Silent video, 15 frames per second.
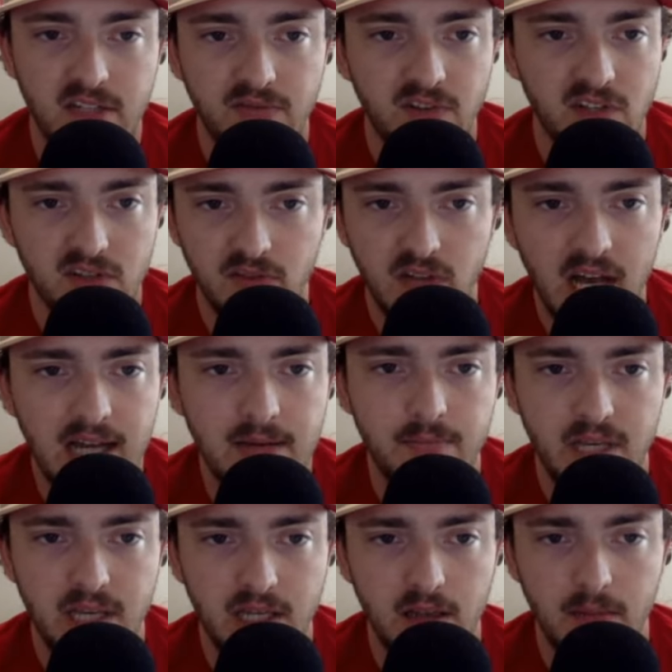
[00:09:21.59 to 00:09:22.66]
defensive line
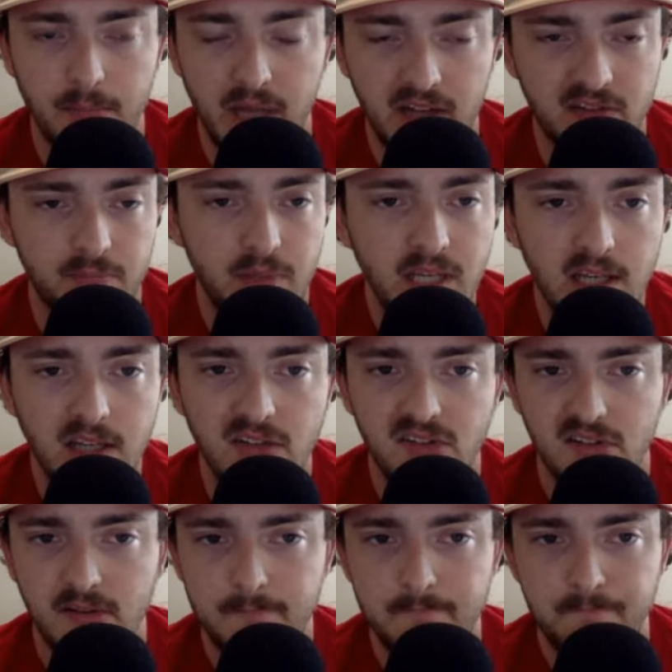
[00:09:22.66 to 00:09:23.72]
being the best
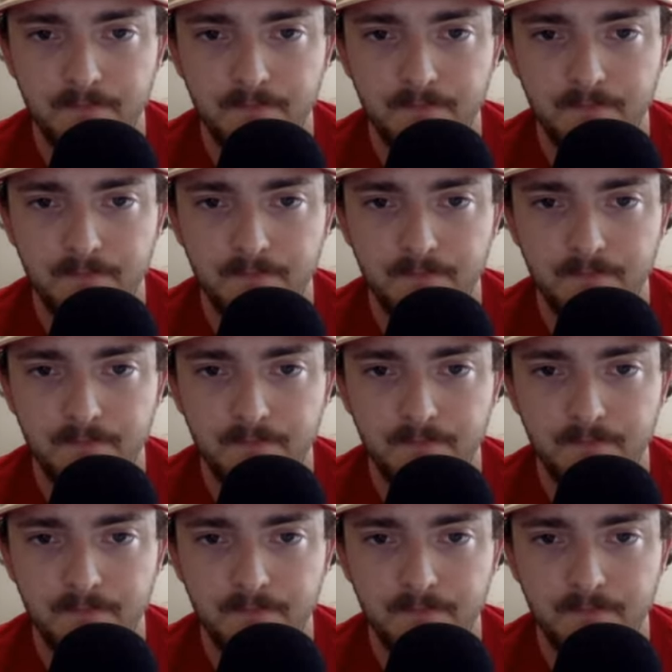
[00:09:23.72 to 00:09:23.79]
piece,